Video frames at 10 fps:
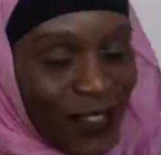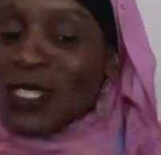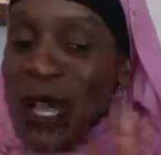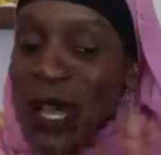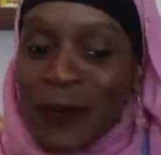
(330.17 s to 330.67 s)

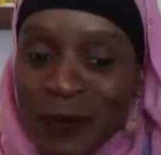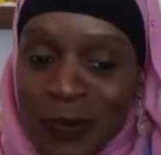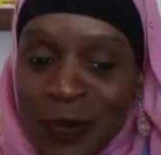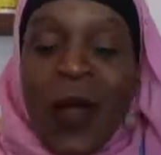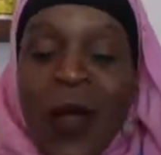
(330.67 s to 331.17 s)
So,
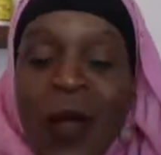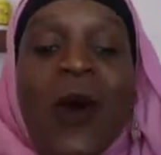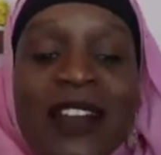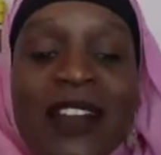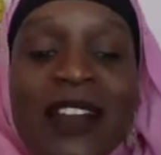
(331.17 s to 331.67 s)

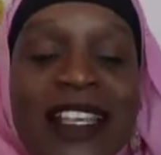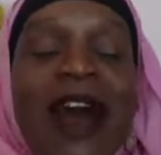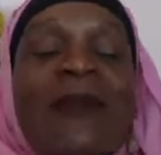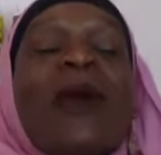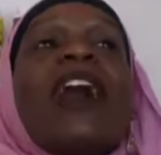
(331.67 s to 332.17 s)
what are
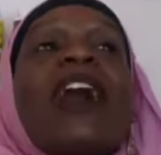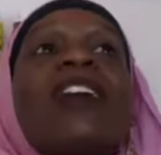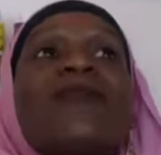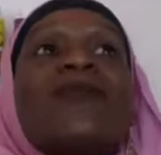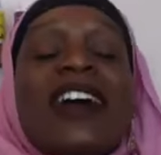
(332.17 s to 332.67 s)
some
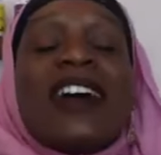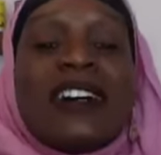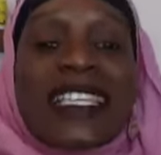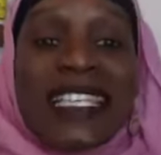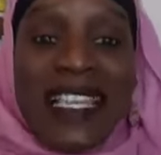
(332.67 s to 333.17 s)
of
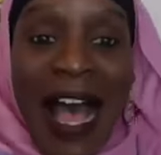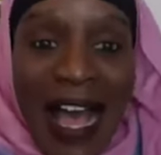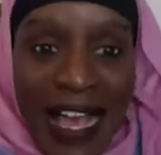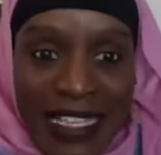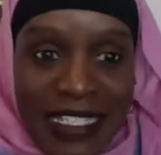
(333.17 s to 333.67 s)
the
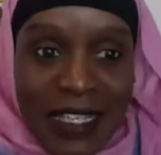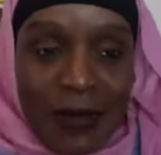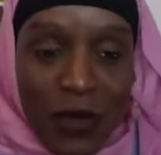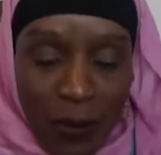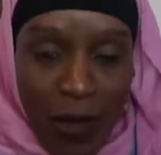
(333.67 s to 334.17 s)
signs
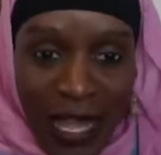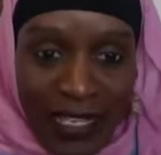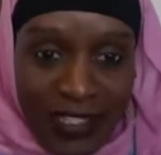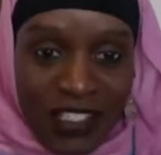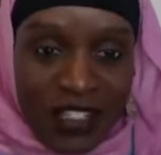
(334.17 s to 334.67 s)
of your
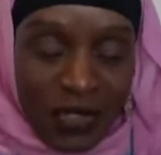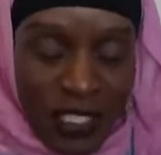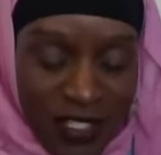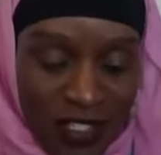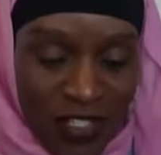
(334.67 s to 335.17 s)
body that you're
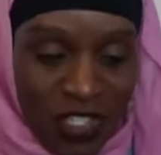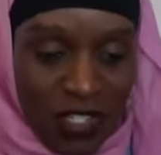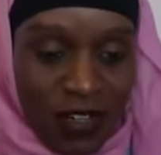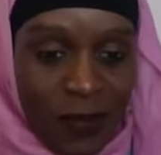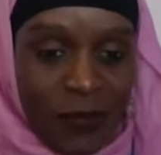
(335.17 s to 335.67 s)
addicted to
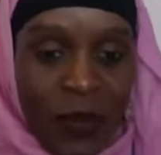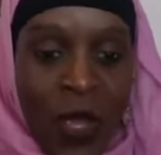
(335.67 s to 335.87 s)
sugar?